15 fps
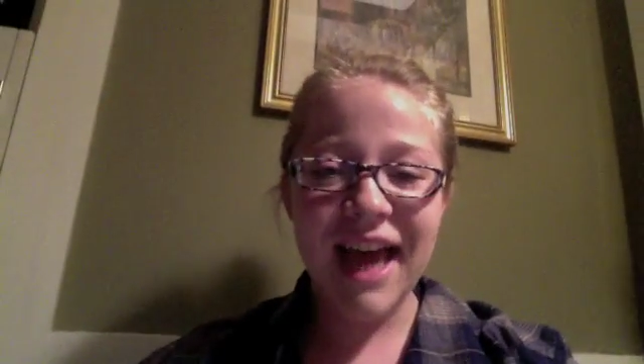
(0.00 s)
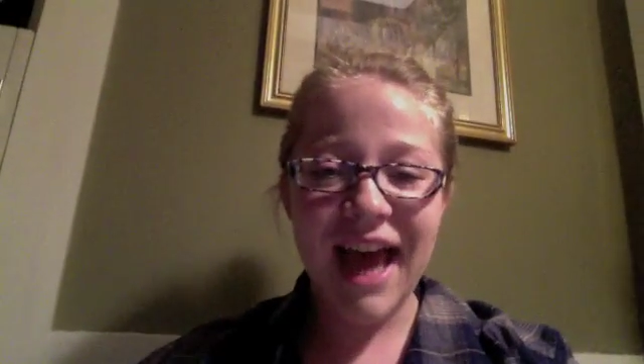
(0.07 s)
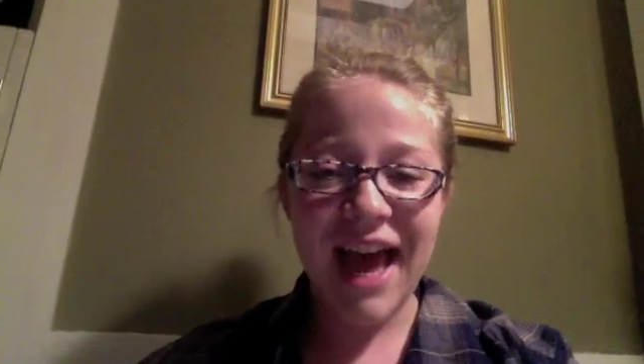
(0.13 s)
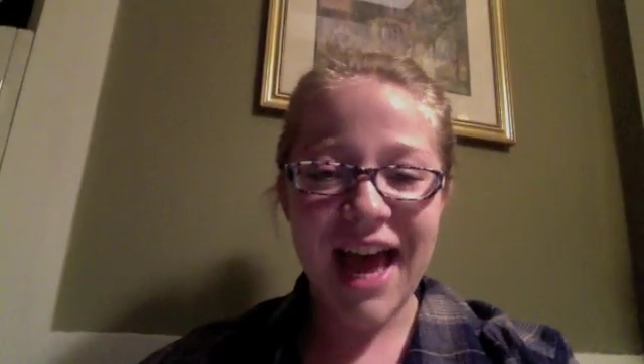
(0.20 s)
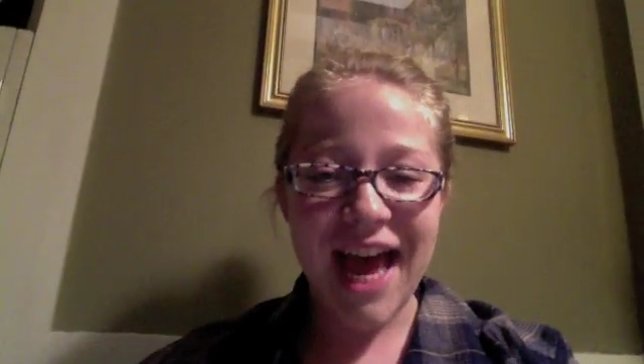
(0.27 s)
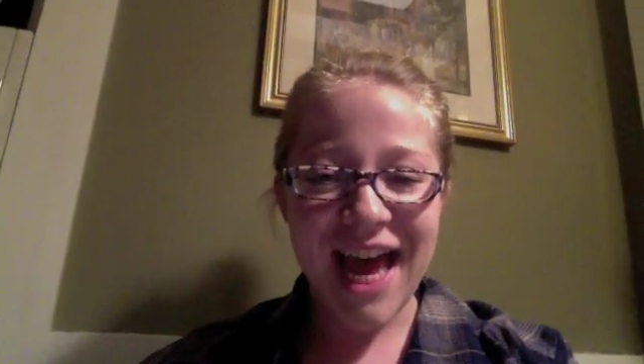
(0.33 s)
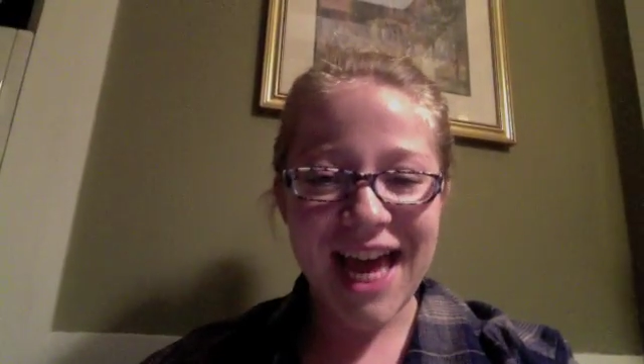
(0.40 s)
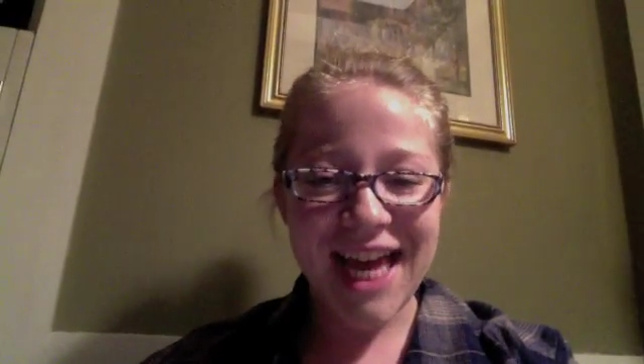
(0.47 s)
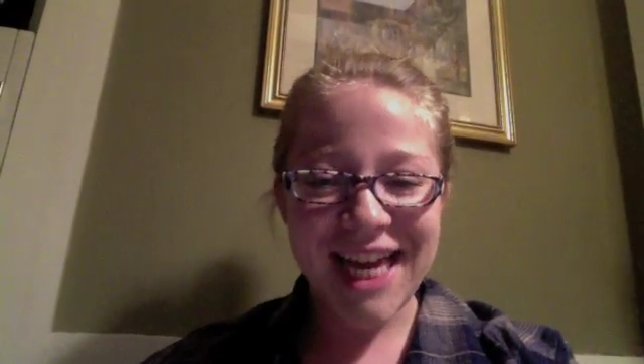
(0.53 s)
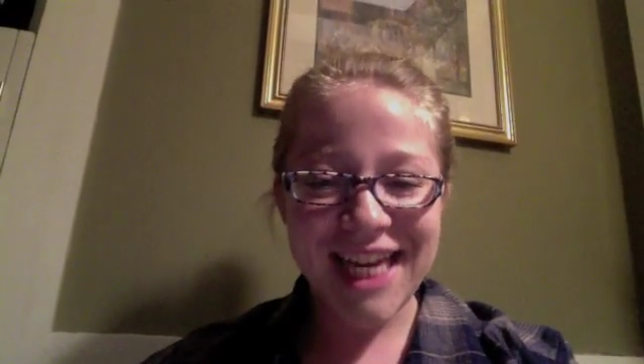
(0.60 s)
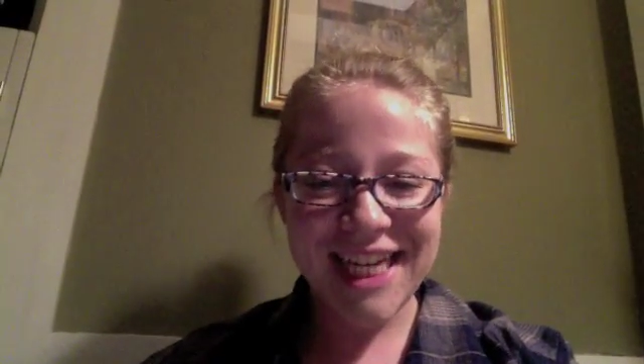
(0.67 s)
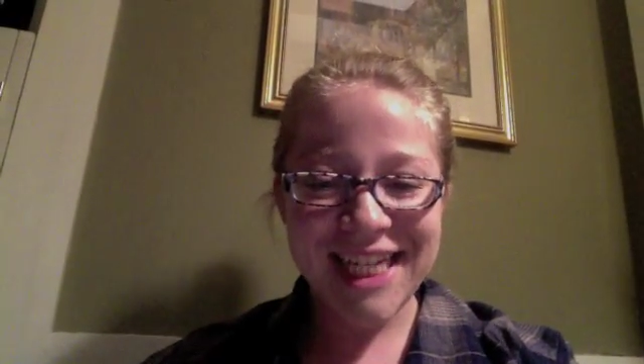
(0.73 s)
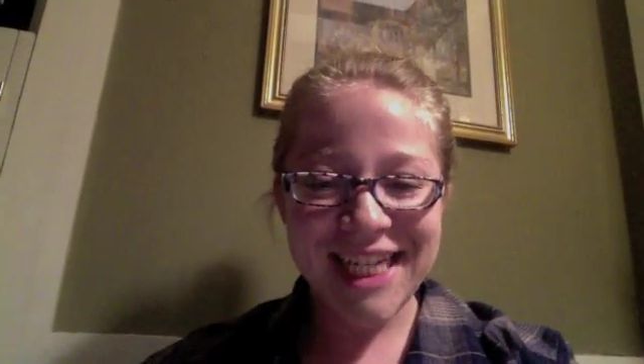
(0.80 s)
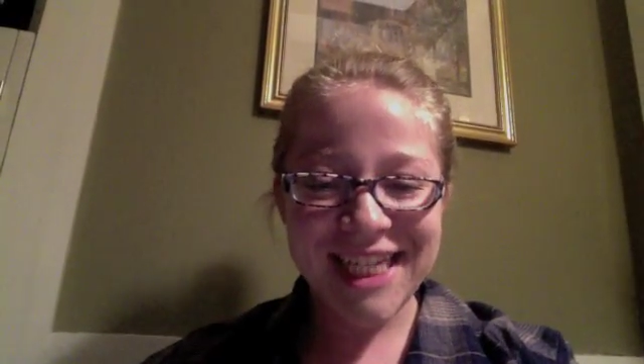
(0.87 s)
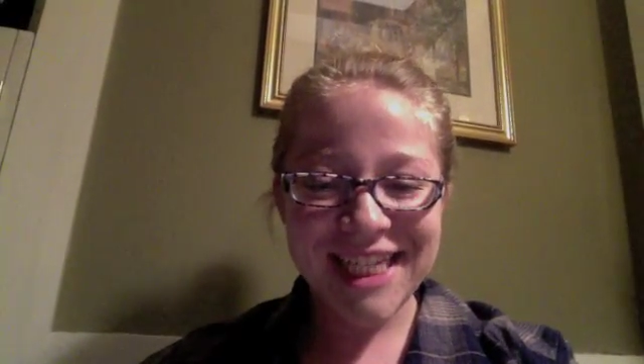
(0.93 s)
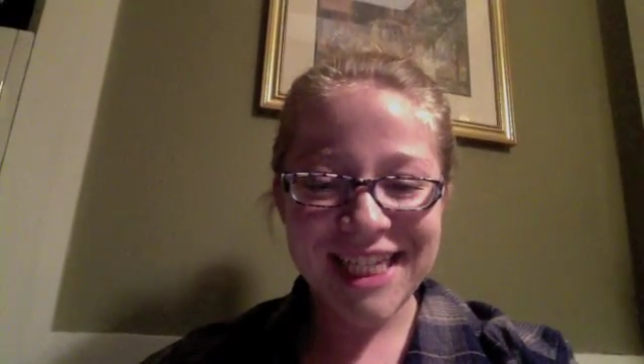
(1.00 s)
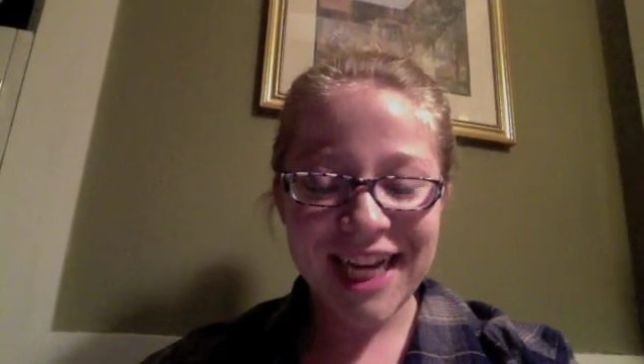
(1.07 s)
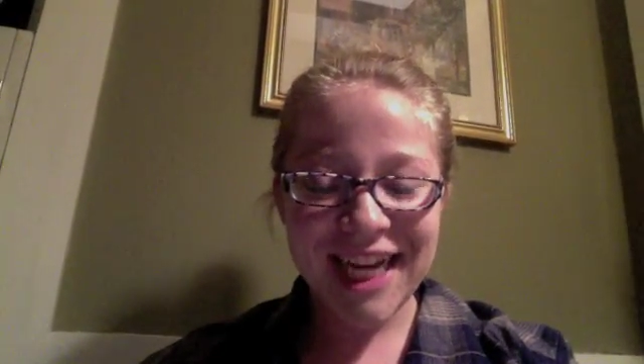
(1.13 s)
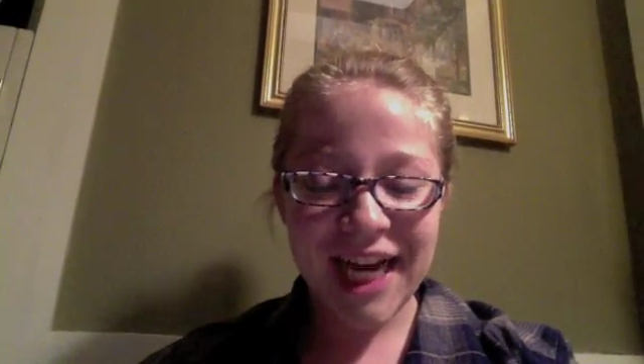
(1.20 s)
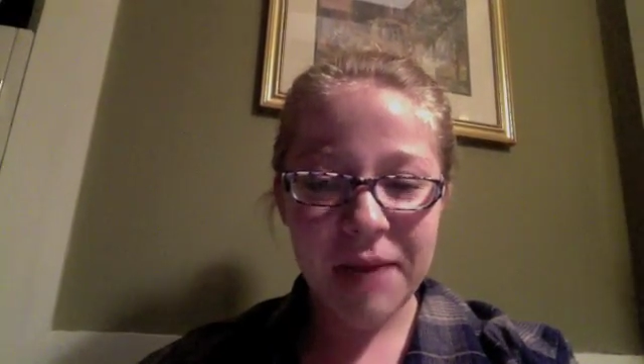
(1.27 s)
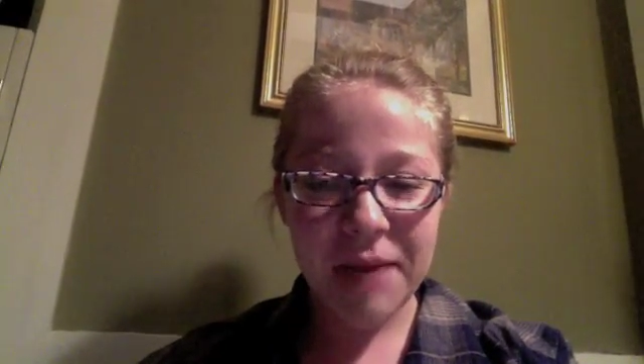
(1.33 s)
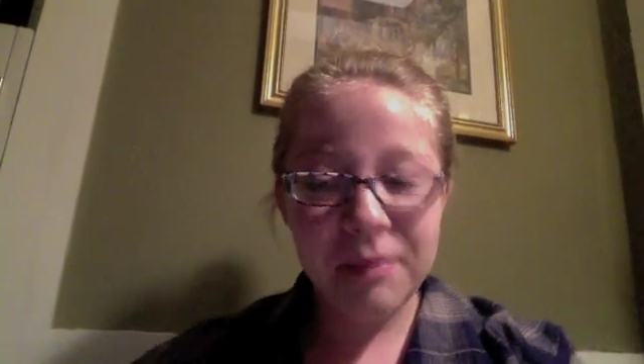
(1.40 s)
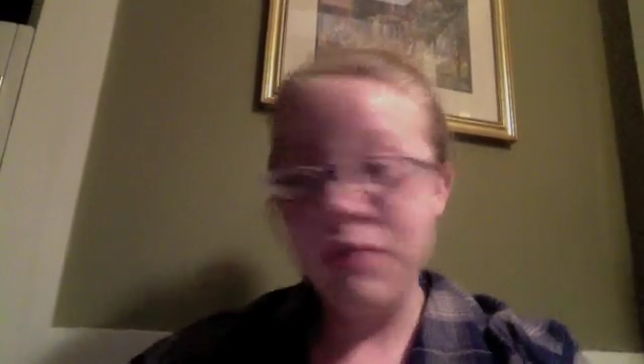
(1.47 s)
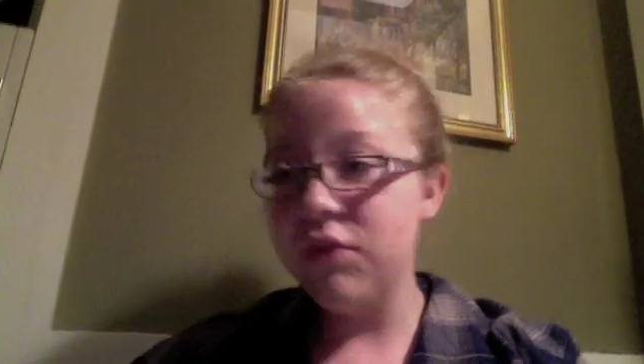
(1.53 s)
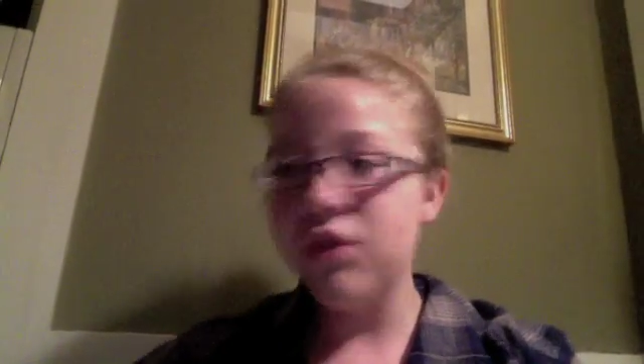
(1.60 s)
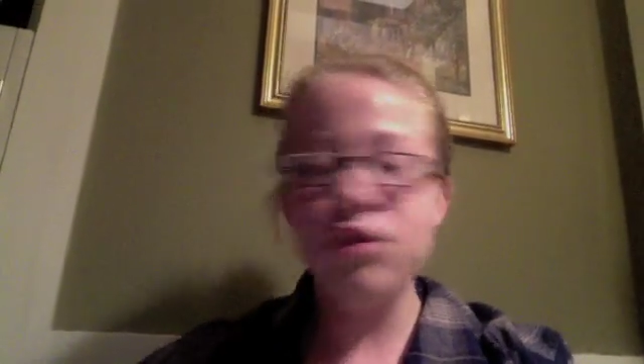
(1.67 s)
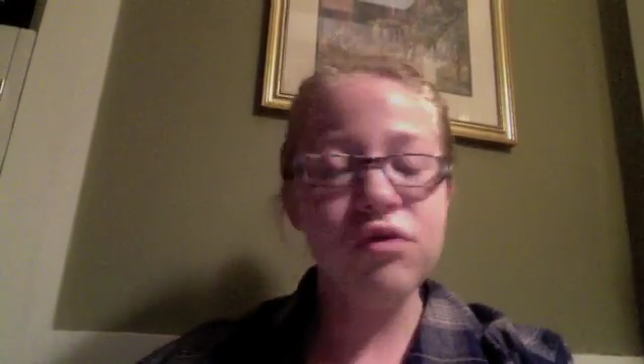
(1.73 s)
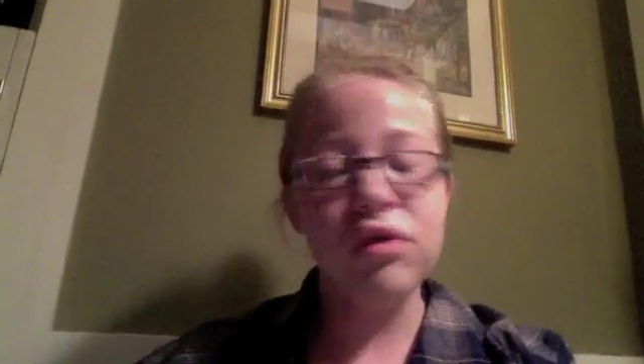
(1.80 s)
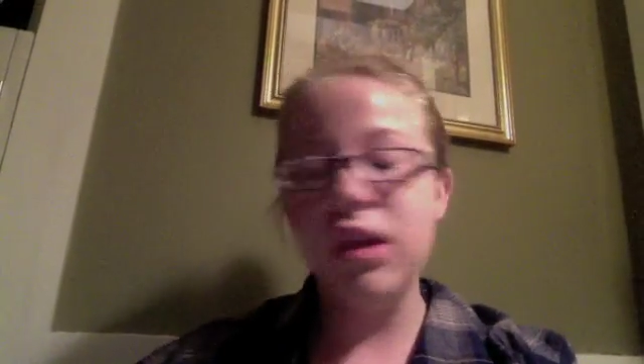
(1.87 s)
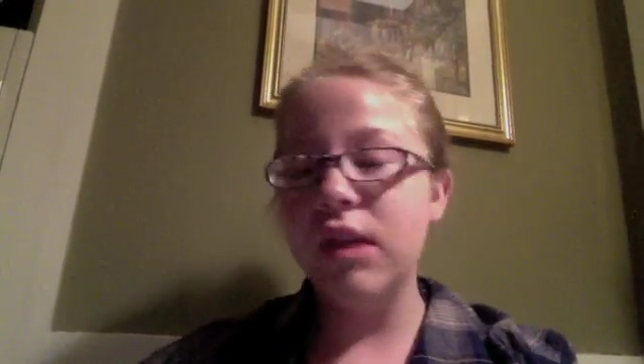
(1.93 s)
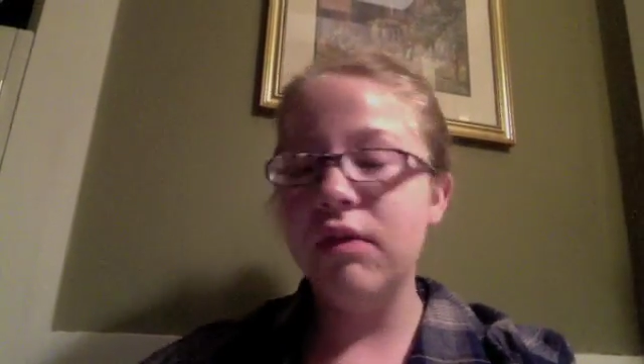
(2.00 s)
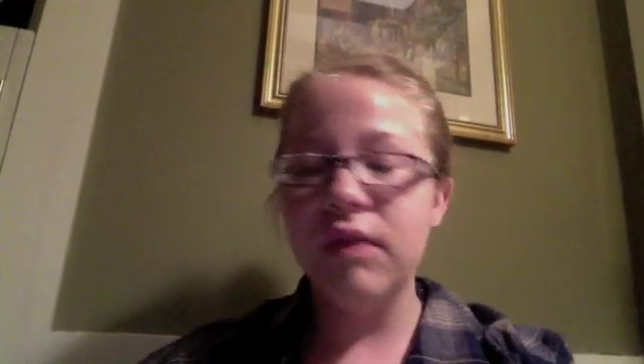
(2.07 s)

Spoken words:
and it was just really,